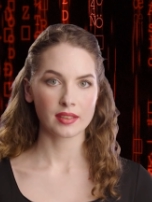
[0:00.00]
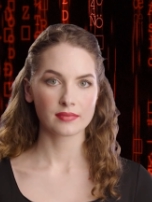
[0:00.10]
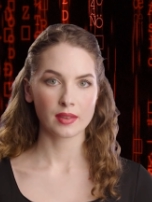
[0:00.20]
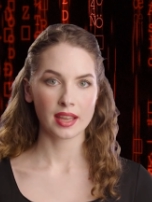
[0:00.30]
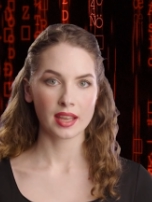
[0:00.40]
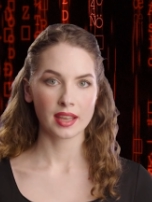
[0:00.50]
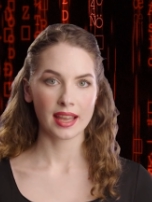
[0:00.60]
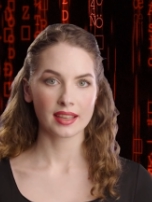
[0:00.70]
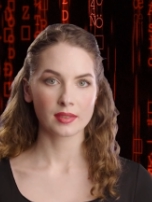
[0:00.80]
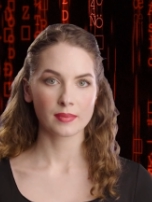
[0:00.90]
and free up
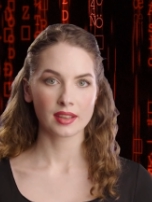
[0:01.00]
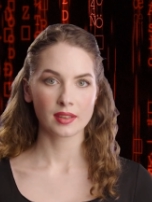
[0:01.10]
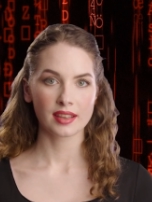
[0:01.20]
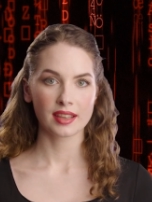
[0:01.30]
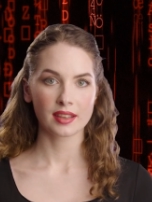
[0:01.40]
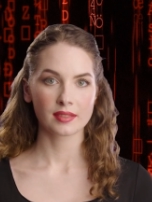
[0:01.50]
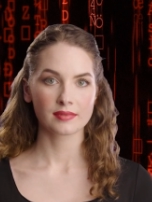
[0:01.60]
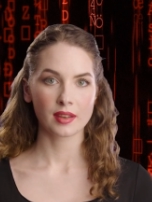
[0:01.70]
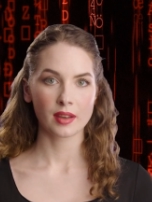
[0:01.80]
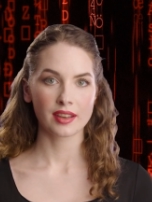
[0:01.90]
I T resources to
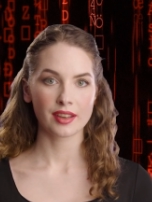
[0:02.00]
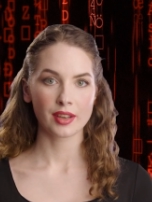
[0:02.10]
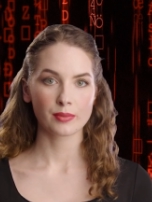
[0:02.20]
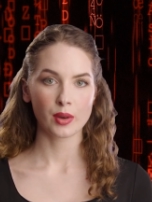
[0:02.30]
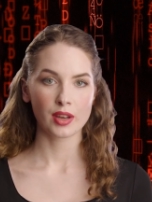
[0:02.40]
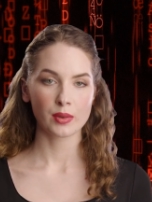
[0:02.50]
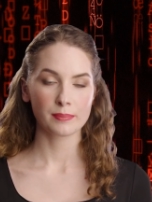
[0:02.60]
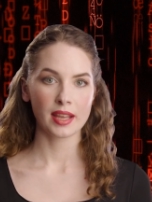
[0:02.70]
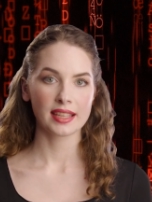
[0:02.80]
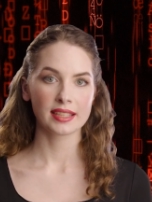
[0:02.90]
focus on more
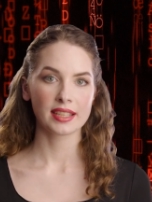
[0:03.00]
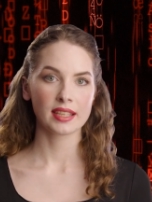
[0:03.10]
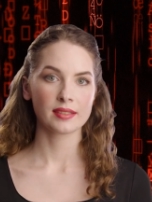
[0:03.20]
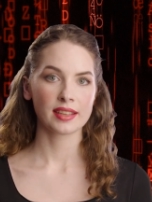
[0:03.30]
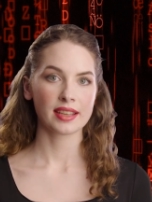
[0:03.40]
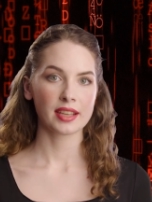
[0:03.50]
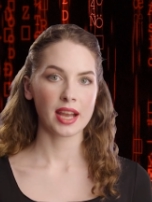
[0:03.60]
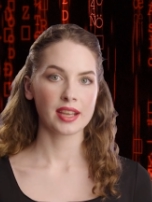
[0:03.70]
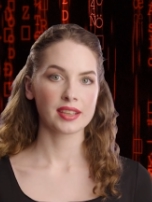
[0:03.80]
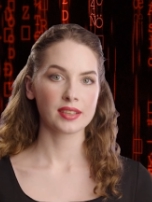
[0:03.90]
complex security
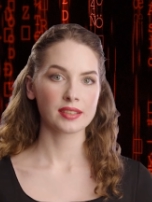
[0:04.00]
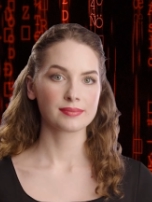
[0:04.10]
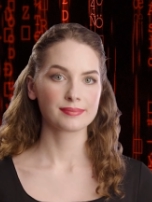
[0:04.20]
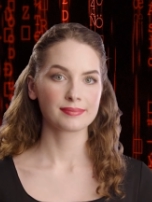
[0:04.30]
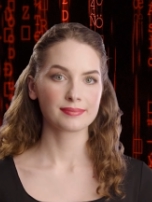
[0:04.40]
tasks.